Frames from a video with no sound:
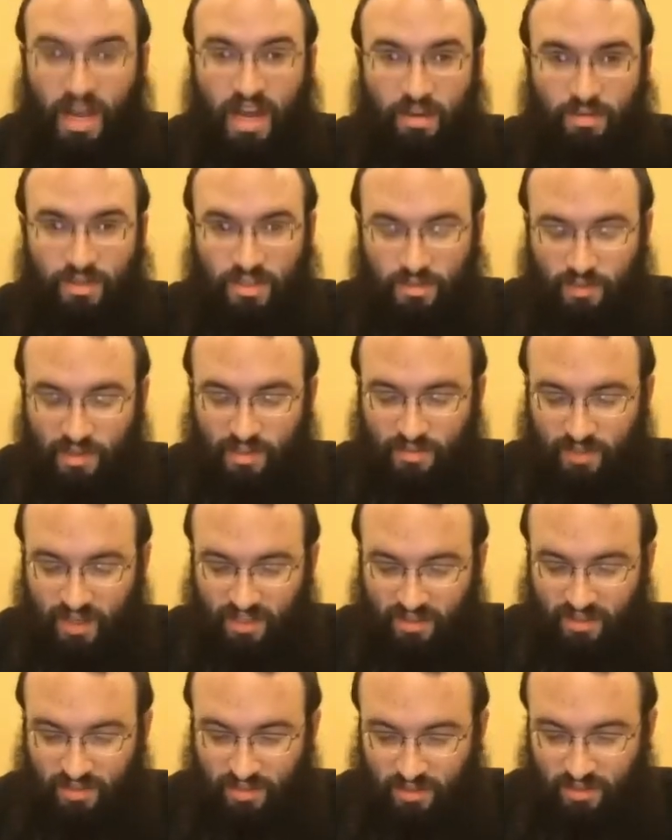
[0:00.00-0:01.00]
So Nachman
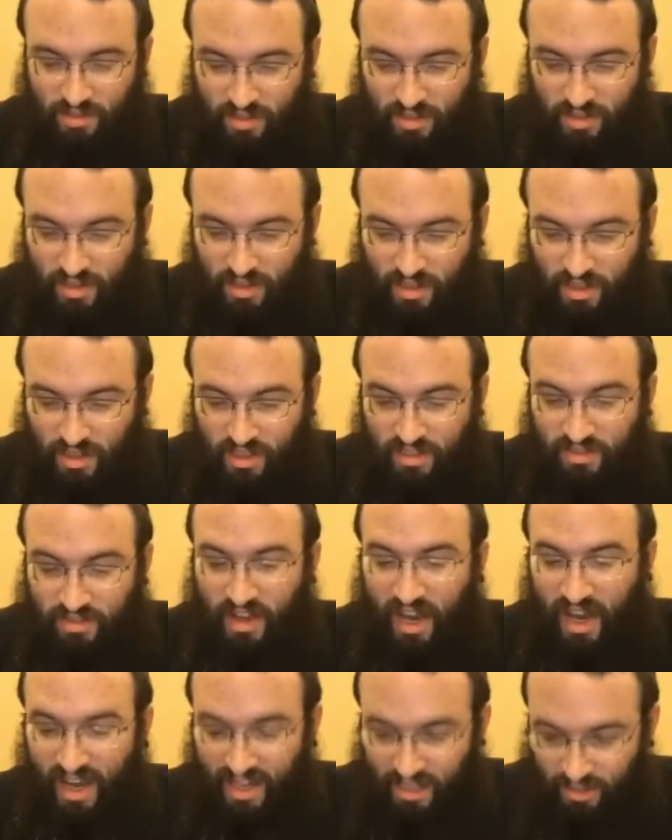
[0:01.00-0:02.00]
explains right there.
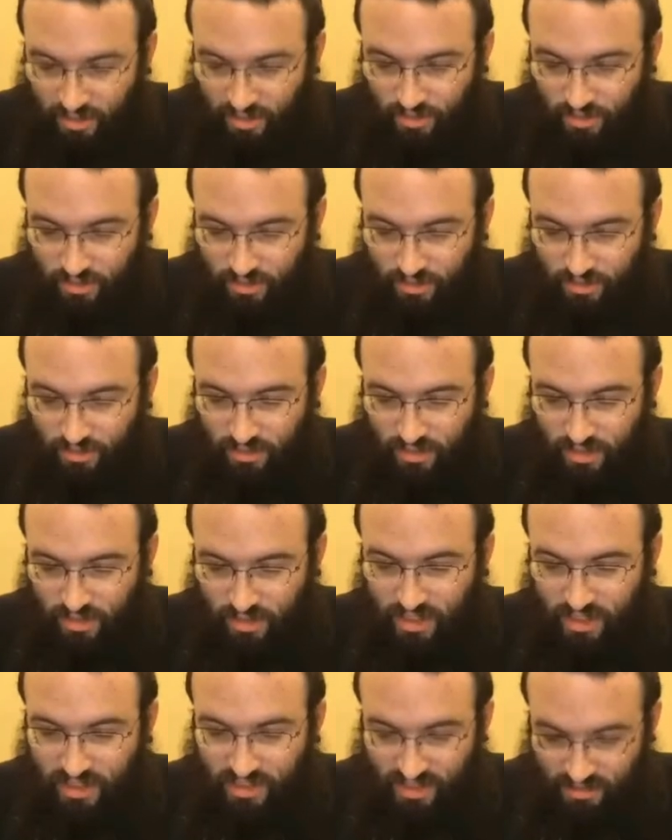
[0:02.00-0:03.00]
hainu,
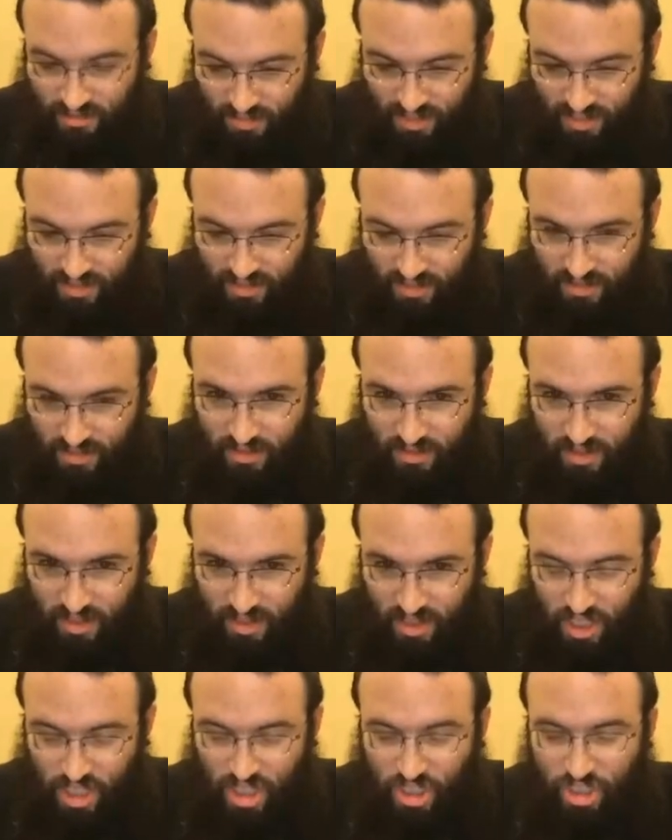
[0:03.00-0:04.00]
this
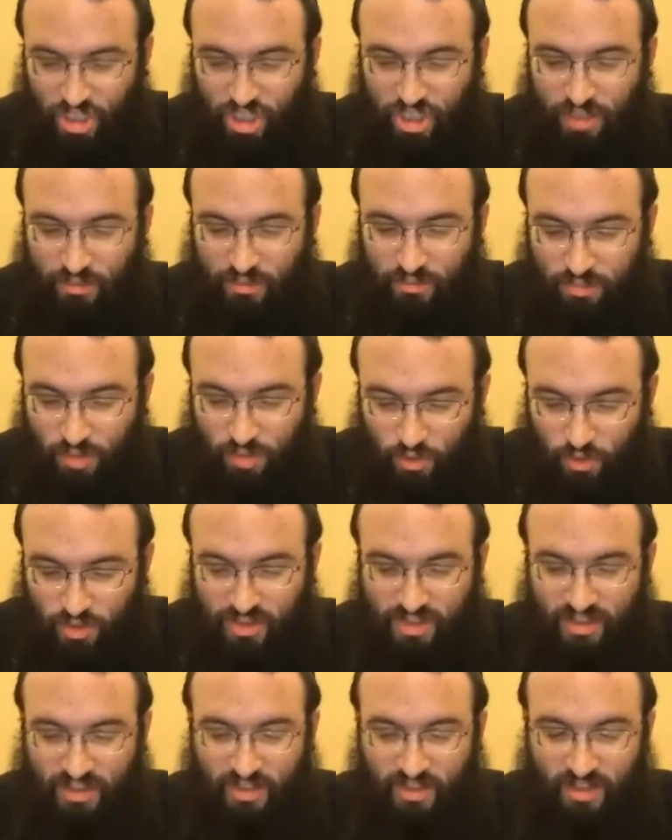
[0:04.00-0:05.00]
means,
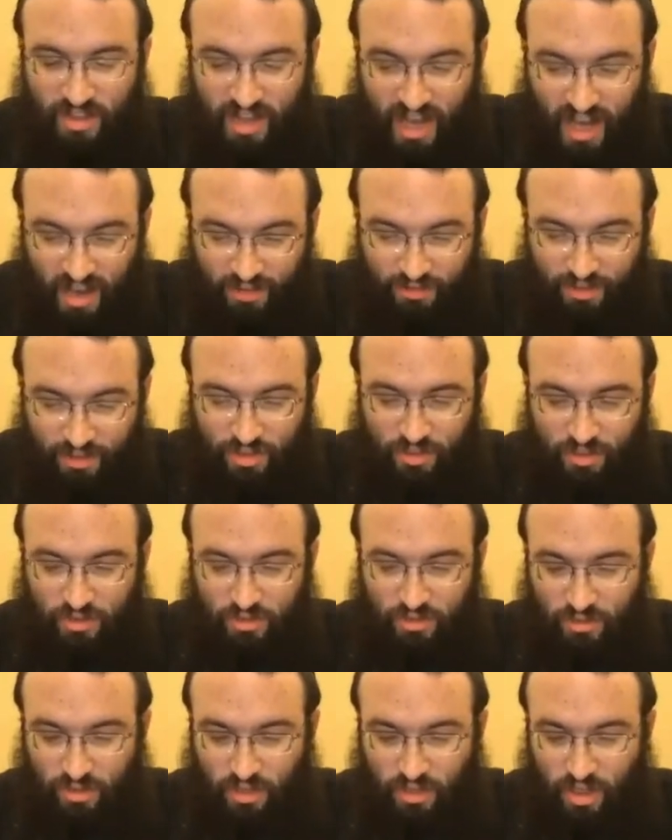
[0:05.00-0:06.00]
Shemoser
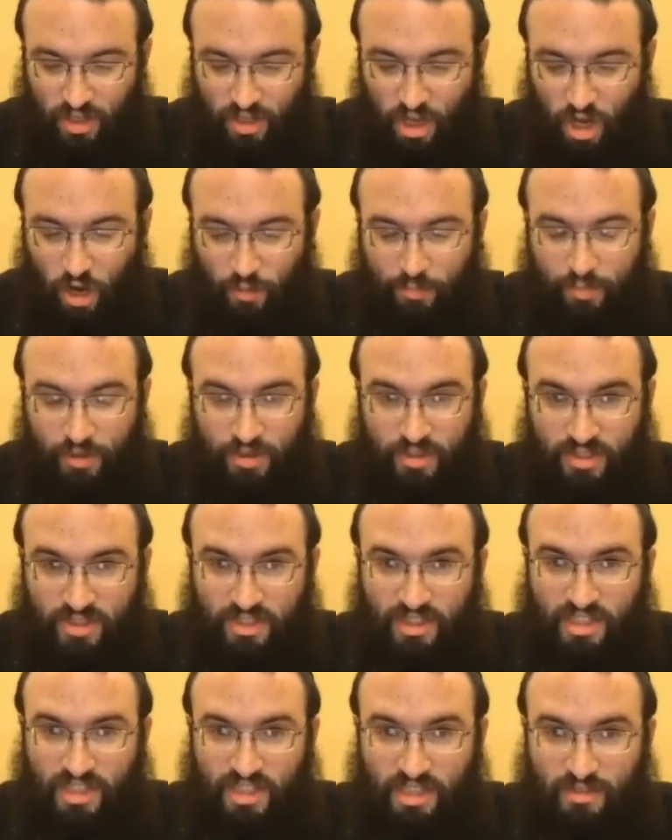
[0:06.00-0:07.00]
Nafsho, a
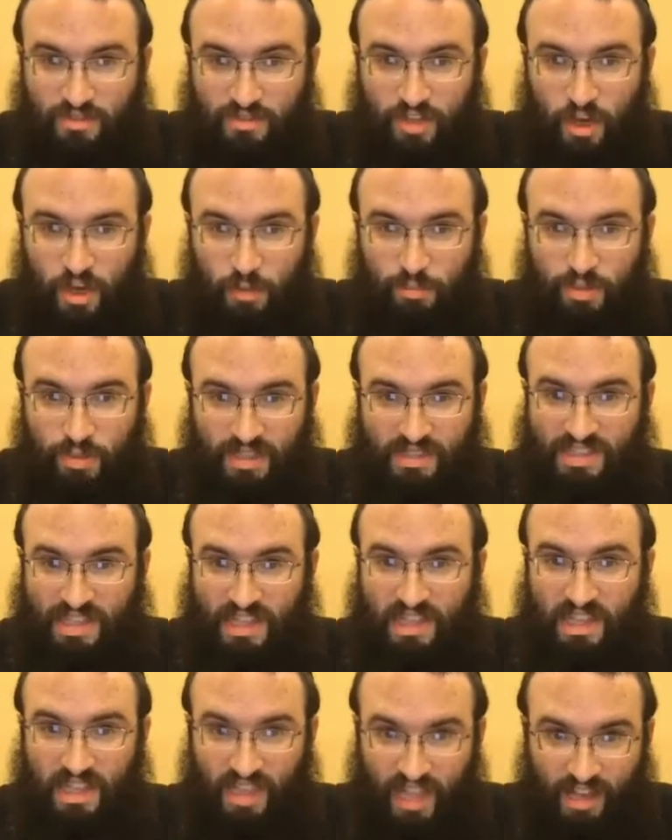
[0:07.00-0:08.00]
person gives up
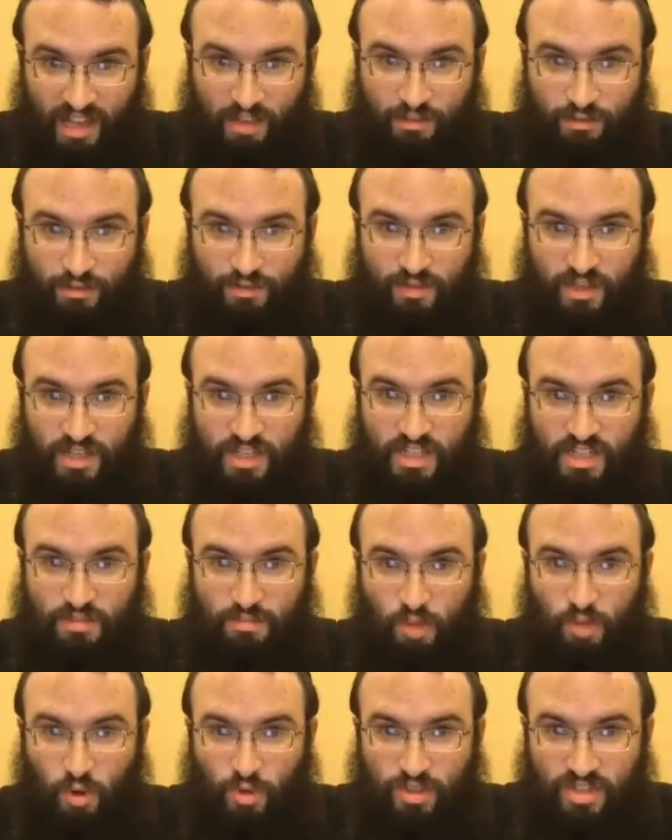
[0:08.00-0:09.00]
his life,
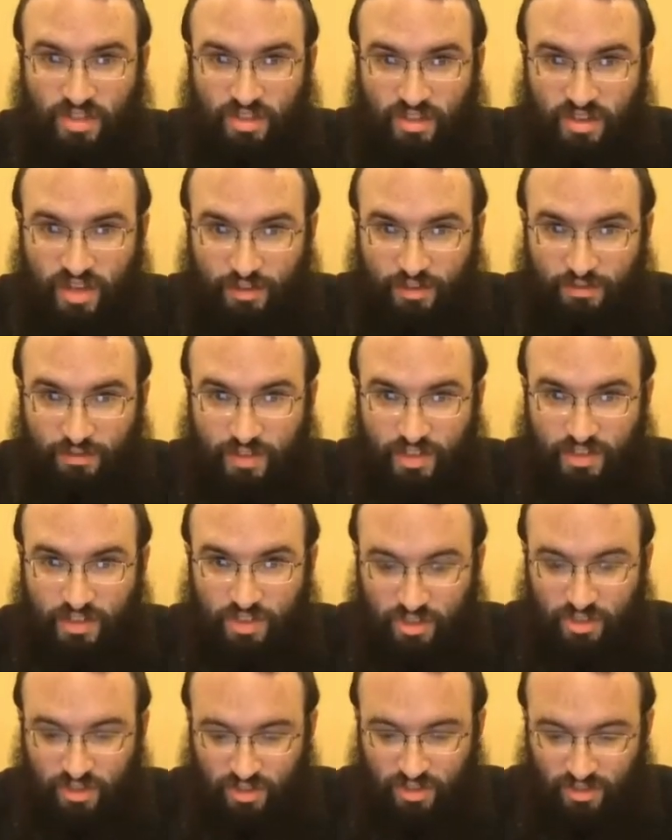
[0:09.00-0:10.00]
his Moser
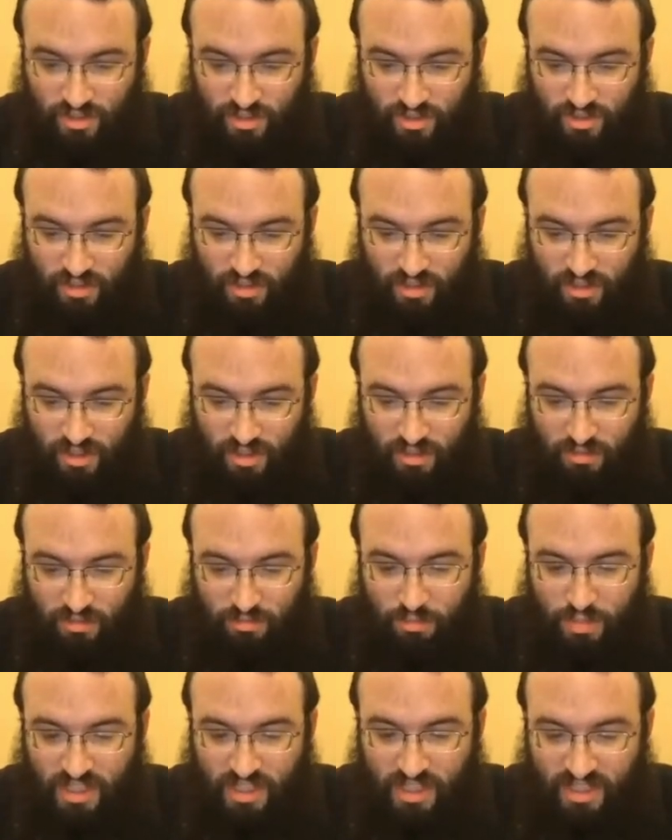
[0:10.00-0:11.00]
Nefesh,
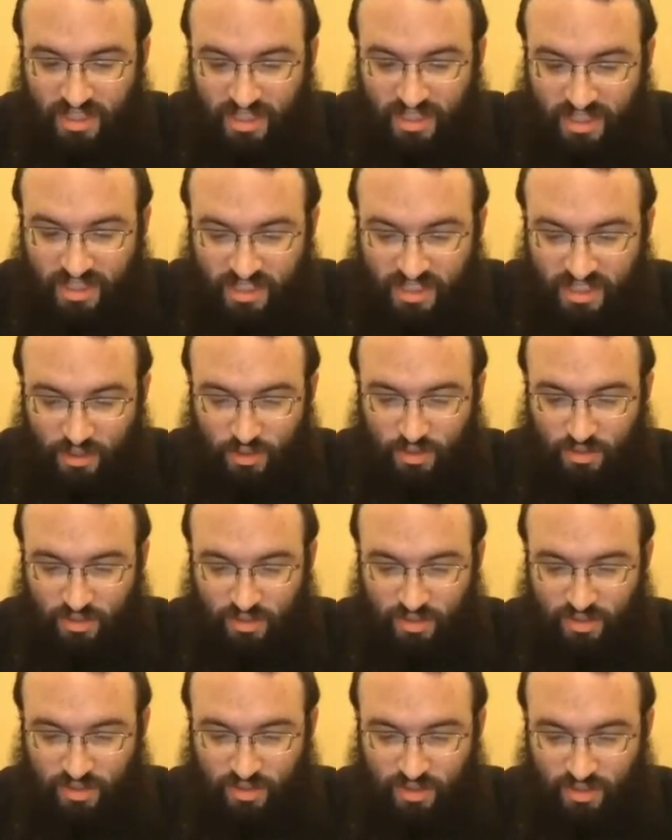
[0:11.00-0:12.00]

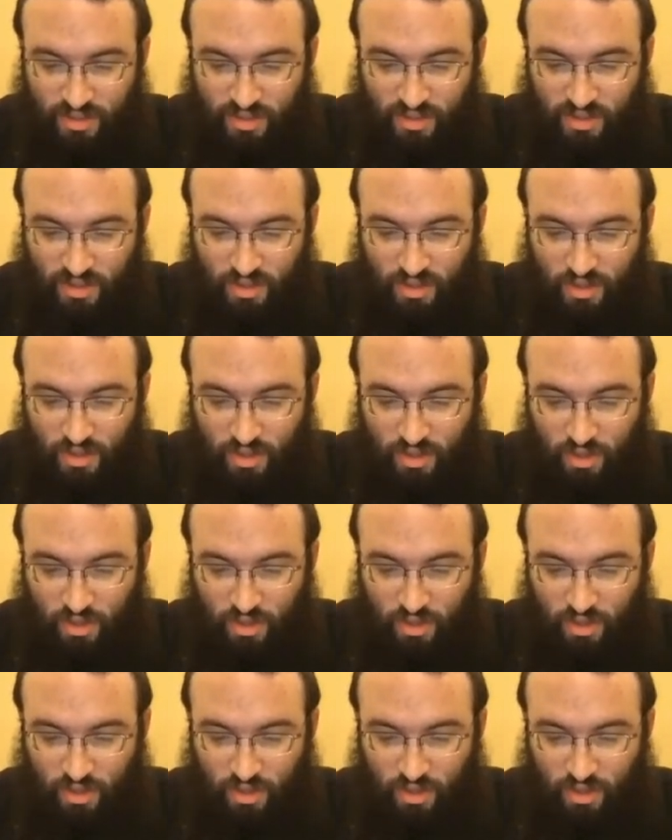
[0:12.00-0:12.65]
Biyigios,